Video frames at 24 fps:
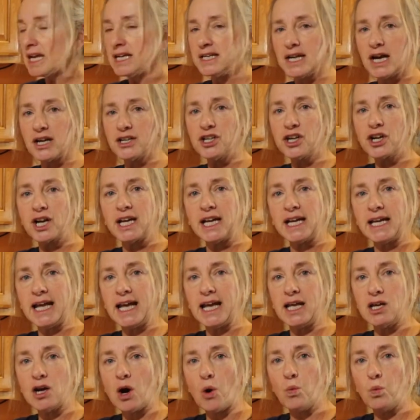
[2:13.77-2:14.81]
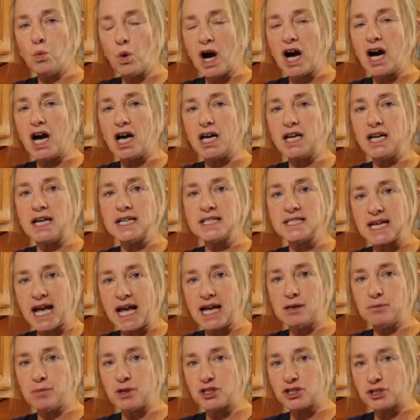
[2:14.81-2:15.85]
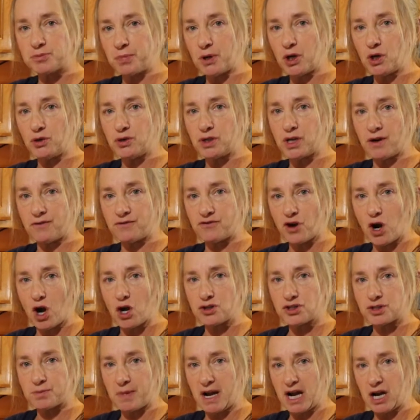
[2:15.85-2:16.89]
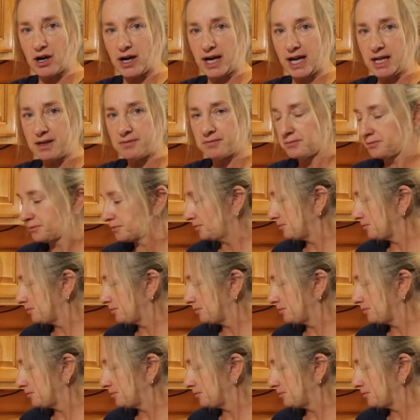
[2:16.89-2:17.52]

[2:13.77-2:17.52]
Now, you're going to need 1 tablespoon of rosemary.